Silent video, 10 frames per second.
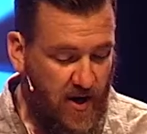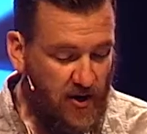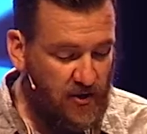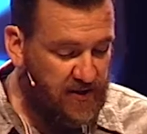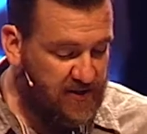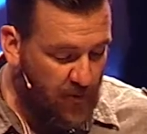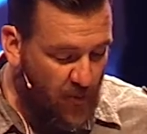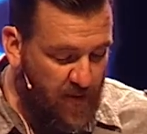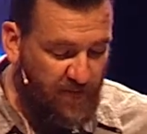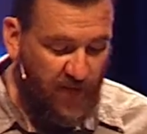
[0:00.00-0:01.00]
just as there will
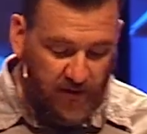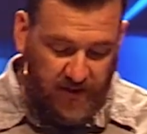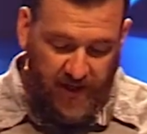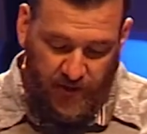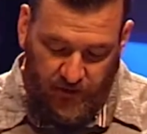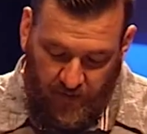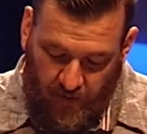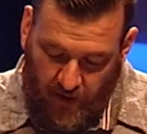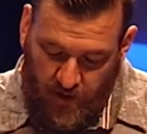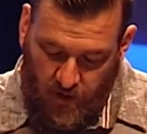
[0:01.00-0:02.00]
be false teachers
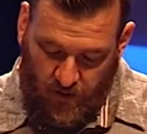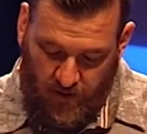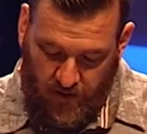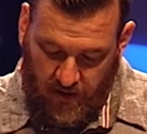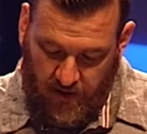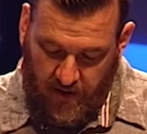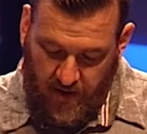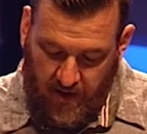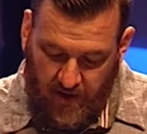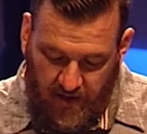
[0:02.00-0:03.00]
among you.
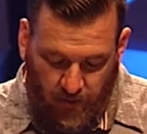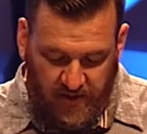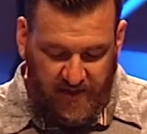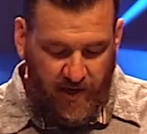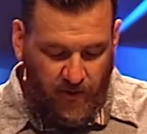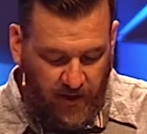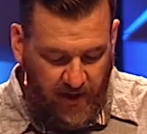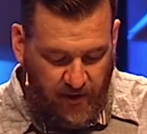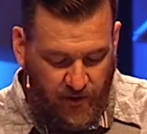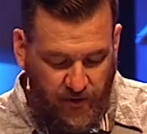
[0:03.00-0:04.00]
They will secretly
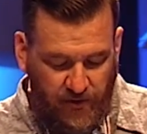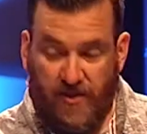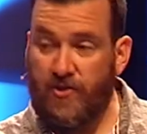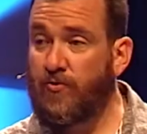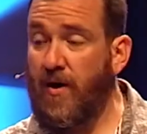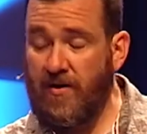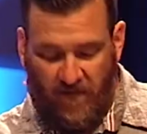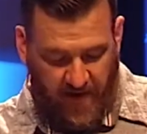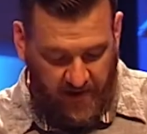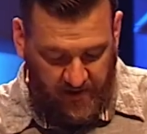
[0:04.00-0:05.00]
introduce destructive
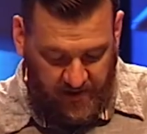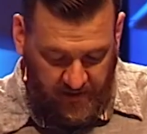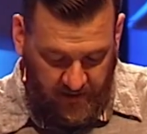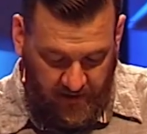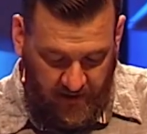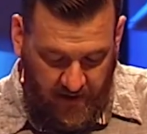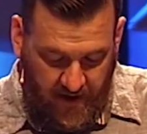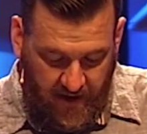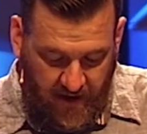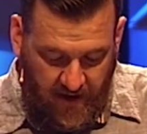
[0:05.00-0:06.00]
heresies,
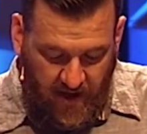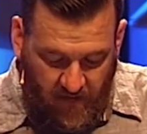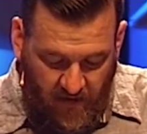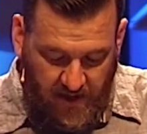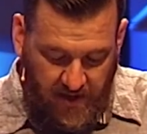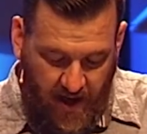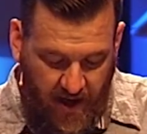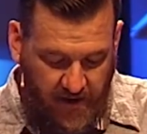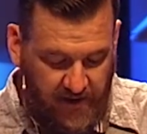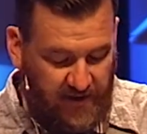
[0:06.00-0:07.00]
even
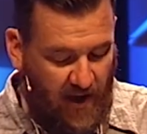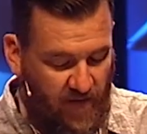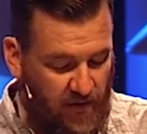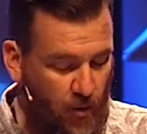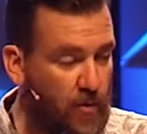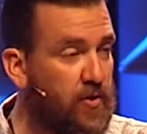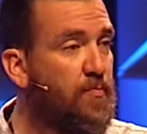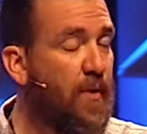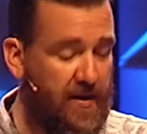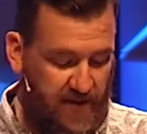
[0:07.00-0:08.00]
denying the sovereign Lord who
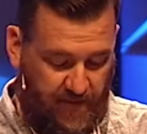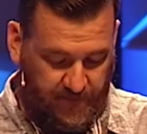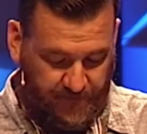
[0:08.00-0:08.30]
bought them,